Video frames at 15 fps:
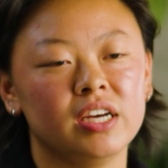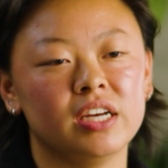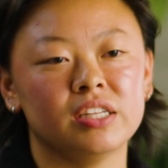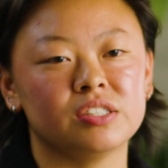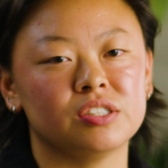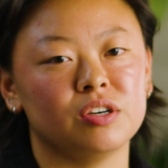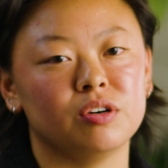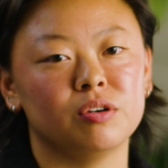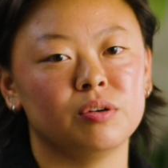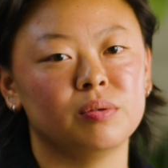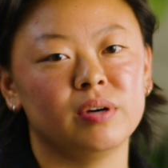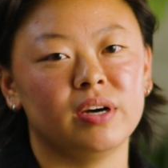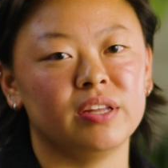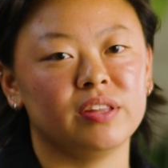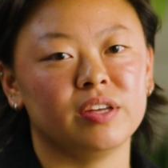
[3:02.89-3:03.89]
And
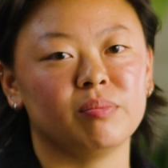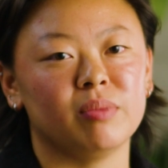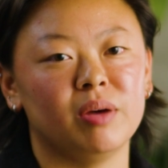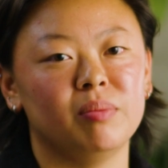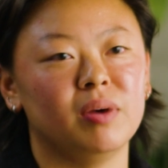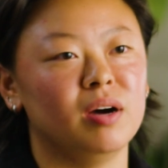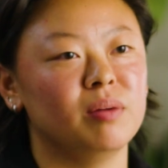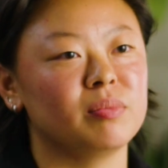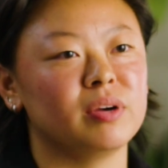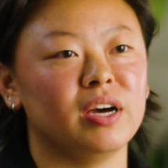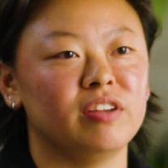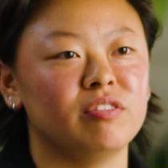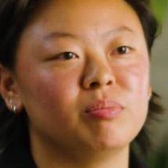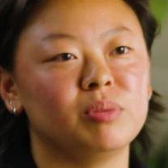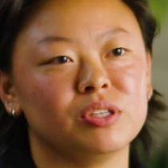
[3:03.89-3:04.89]
so I think my mom
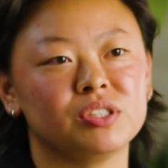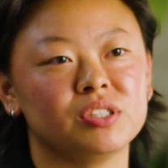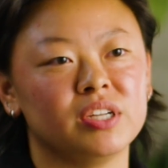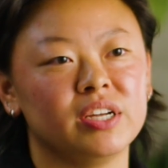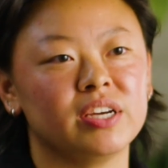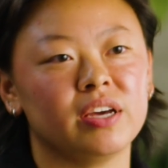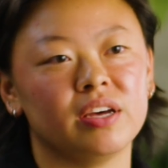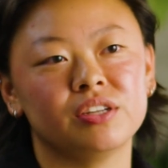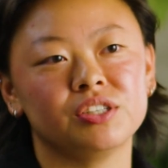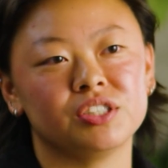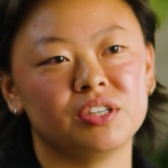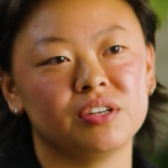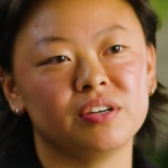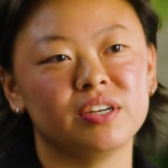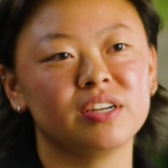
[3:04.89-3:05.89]
kind of pushed like
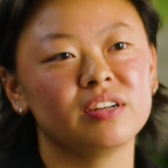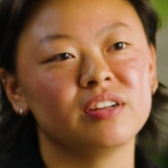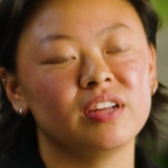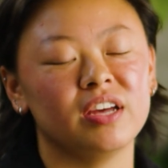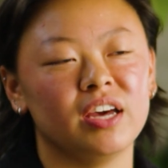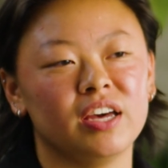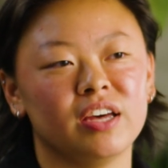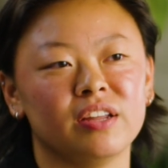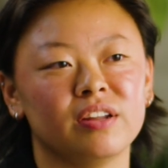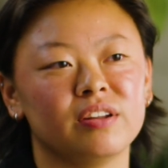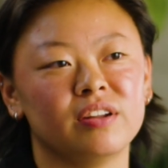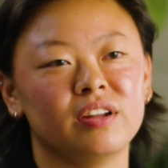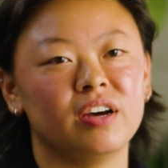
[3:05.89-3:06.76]
engineering, and